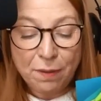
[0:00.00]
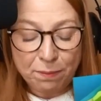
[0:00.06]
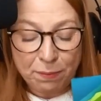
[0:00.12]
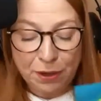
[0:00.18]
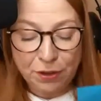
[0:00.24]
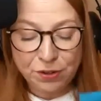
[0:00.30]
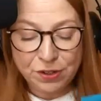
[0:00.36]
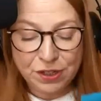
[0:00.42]

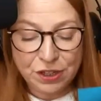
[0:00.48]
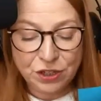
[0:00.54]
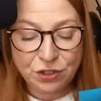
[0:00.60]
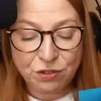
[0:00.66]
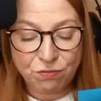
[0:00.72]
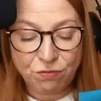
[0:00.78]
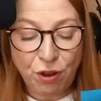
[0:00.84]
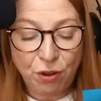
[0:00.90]
because it's
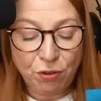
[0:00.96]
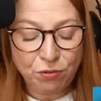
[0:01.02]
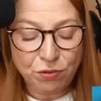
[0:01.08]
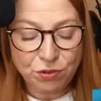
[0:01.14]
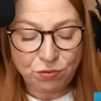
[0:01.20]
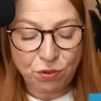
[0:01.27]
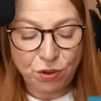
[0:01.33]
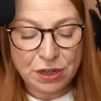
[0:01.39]
the
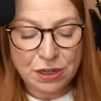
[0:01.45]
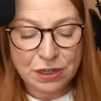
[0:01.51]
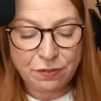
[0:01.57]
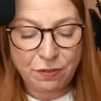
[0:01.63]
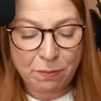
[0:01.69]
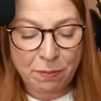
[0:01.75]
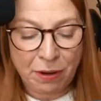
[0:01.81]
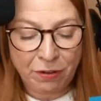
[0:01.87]
Rolls Royce
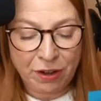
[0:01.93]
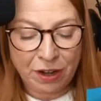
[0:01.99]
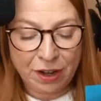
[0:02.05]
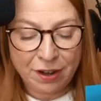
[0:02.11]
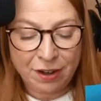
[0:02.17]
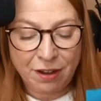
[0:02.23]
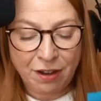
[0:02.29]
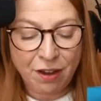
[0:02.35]
of
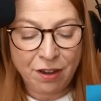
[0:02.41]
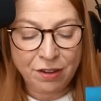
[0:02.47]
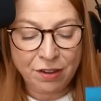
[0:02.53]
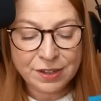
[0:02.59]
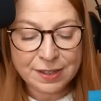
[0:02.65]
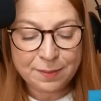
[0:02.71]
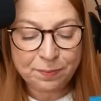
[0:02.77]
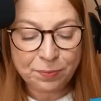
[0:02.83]
American
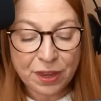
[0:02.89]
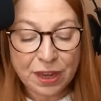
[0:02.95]
cars.